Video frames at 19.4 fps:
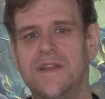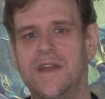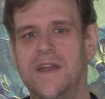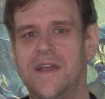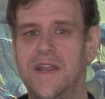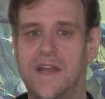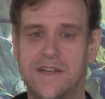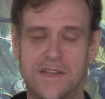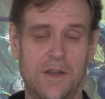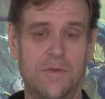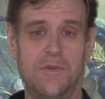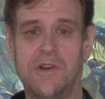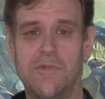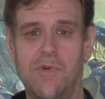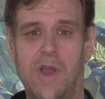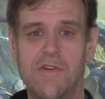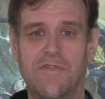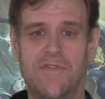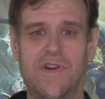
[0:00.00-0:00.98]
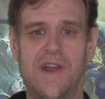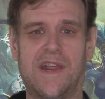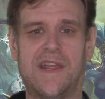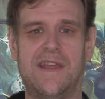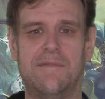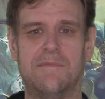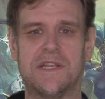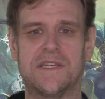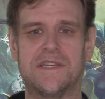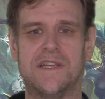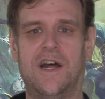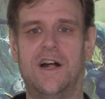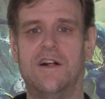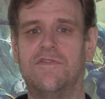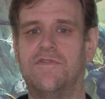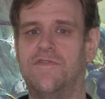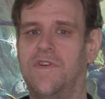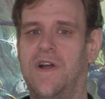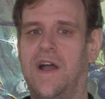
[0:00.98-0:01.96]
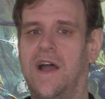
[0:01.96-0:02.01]
And I don't want to over-egg it
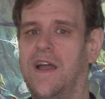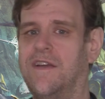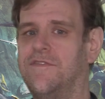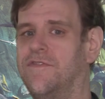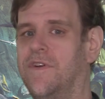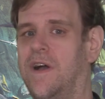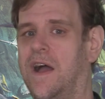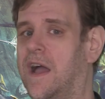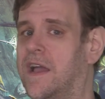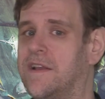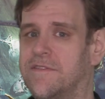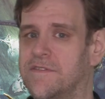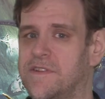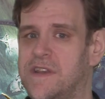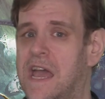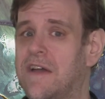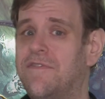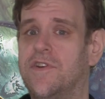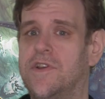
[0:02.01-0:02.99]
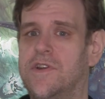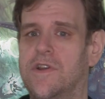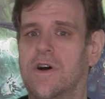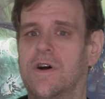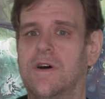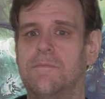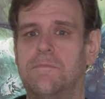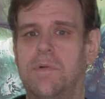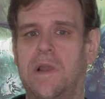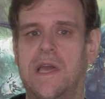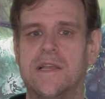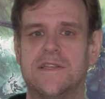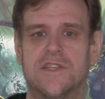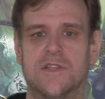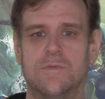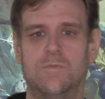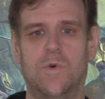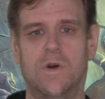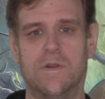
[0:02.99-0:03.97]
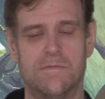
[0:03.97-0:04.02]
myself. I've, I'd never not play
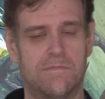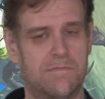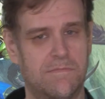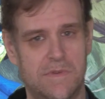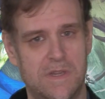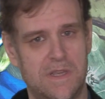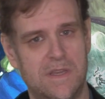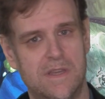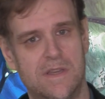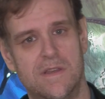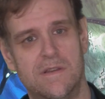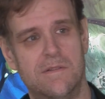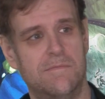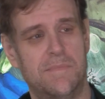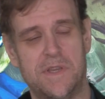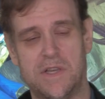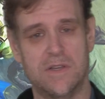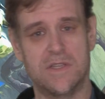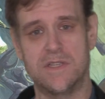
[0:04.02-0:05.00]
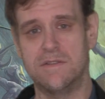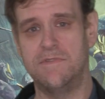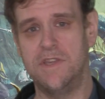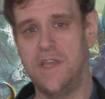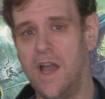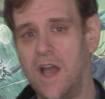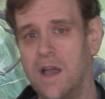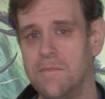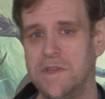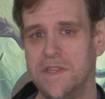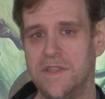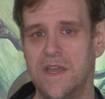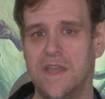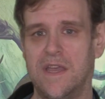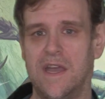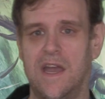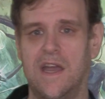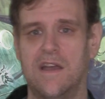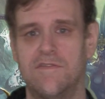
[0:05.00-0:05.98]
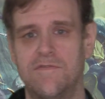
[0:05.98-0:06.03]
someone because of the army they
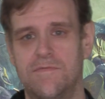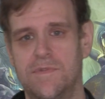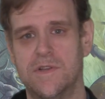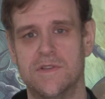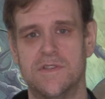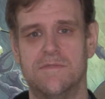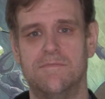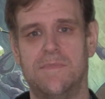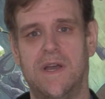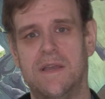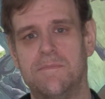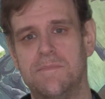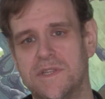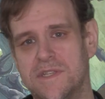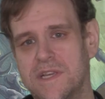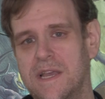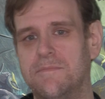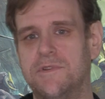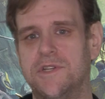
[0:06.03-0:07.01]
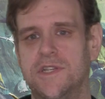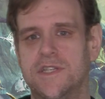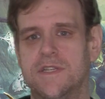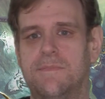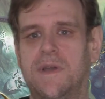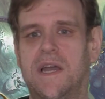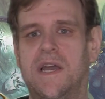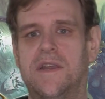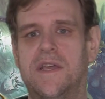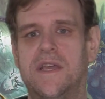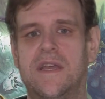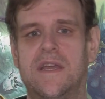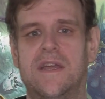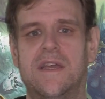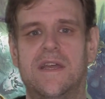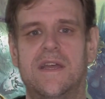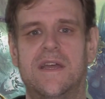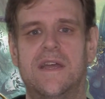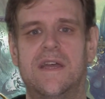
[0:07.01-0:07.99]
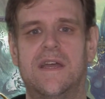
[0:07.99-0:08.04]
have, because of my perceptions about it.
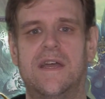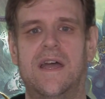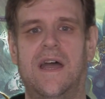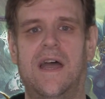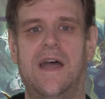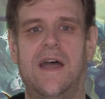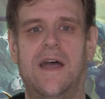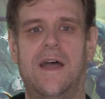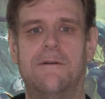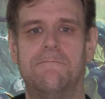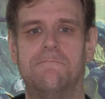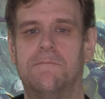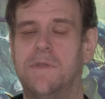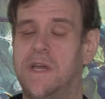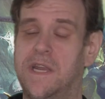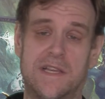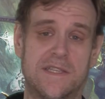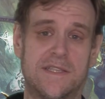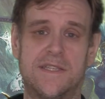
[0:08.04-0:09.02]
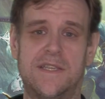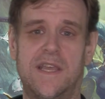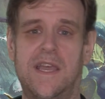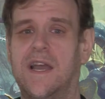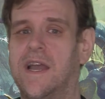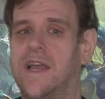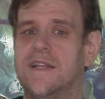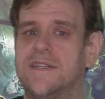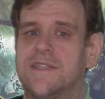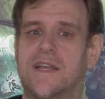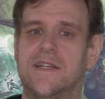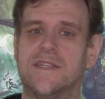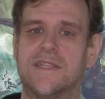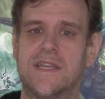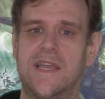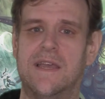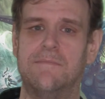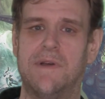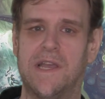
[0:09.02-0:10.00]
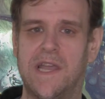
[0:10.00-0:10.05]
Um, and as I say, I intend
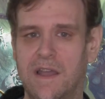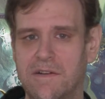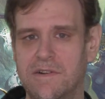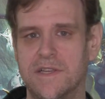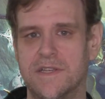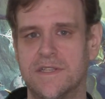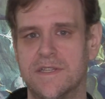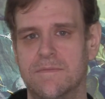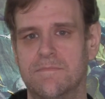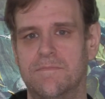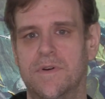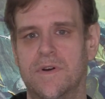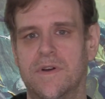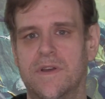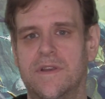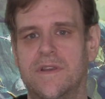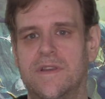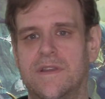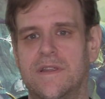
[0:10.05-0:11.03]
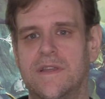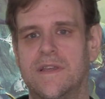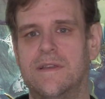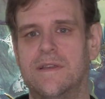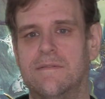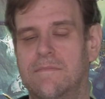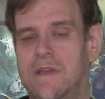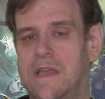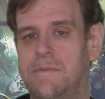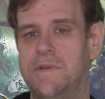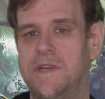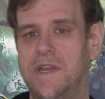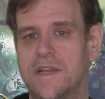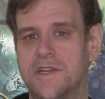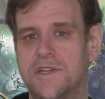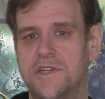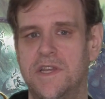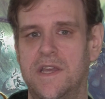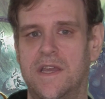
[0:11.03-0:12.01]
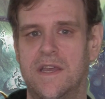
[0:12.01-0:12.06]
to get my own at some point, maybe
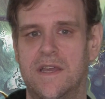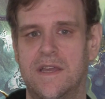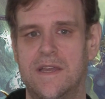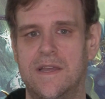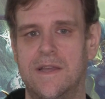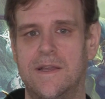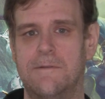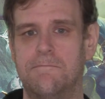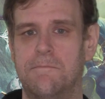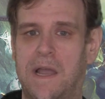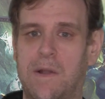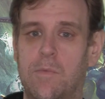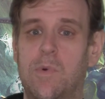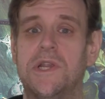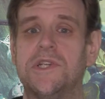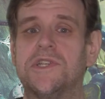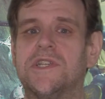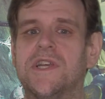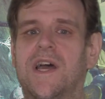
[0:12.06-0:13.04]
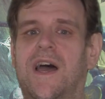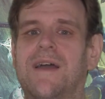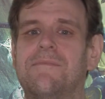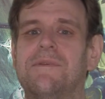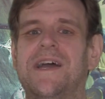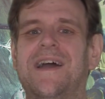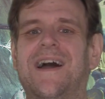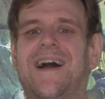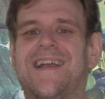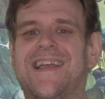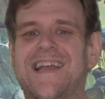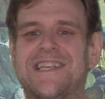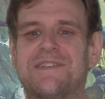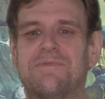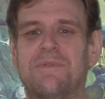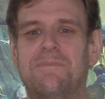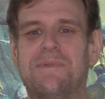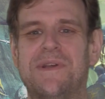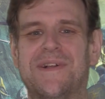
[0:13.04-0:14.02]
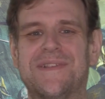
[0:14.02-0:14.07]
next year, by which time I guess
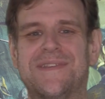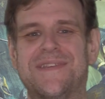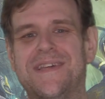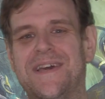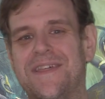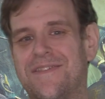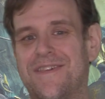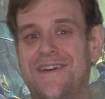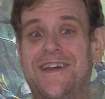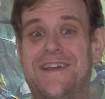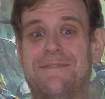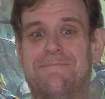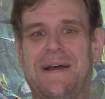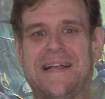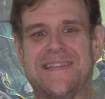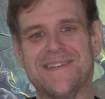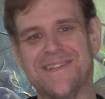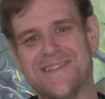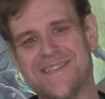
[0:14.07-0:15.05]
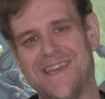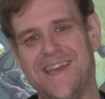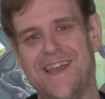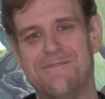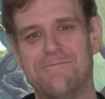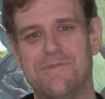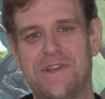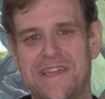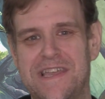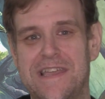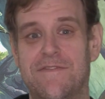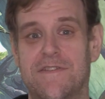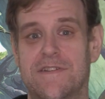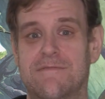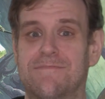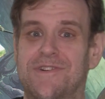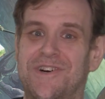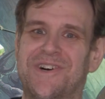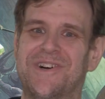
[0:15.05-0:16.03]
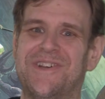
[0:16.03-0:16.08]
we'll be on to their third battletome with
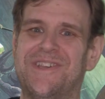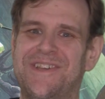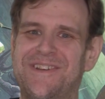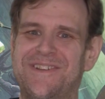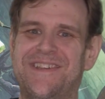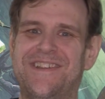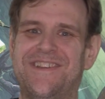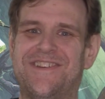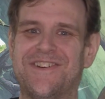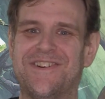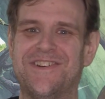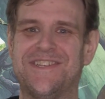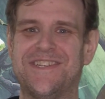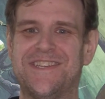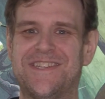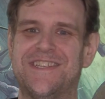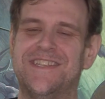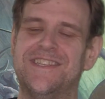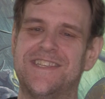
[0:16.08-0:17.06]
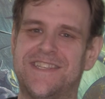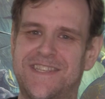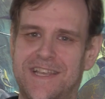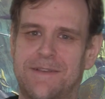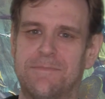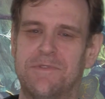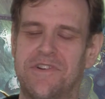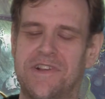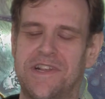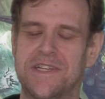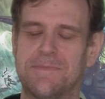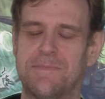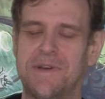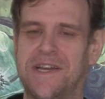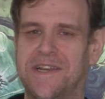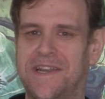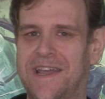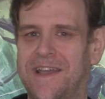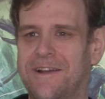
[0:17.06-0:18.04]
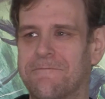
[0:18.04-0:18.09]
even more unit choices than the Sigmarines
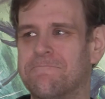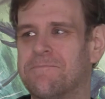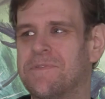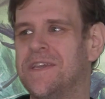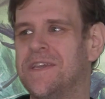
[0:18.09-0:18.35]
by now.